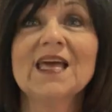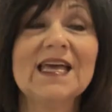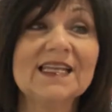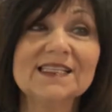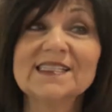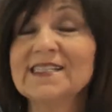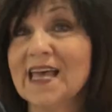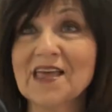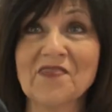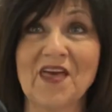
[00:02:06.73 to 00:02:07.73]
He didn't
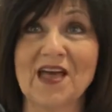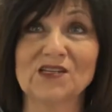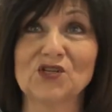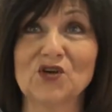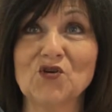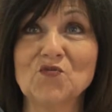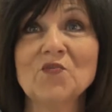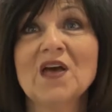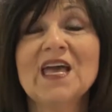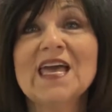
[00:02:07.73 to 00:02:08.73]
stay in that tomb.
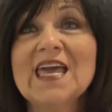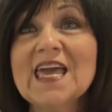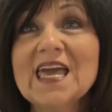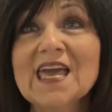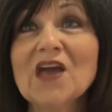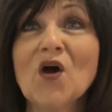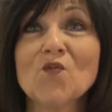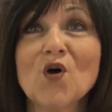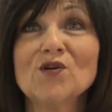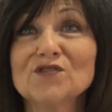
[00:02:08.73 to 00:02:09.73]
He
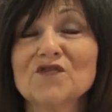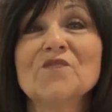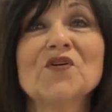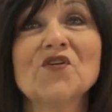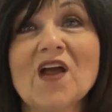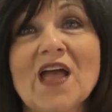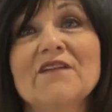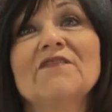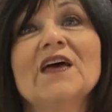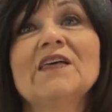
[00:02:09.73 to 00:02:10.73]
rose from the
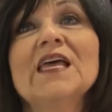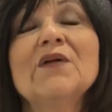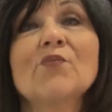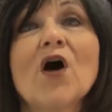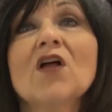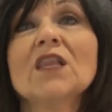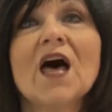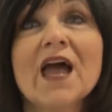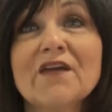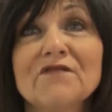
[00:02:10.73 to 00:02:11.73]
grave, and he brought
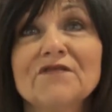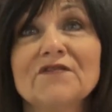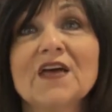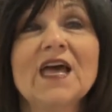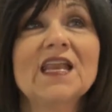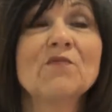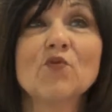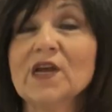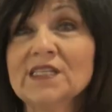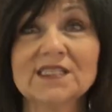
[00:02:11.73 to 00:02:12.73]
life, and he
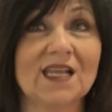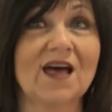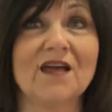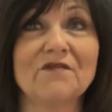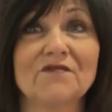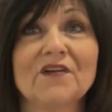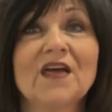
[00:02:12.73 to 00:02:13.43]
brings life,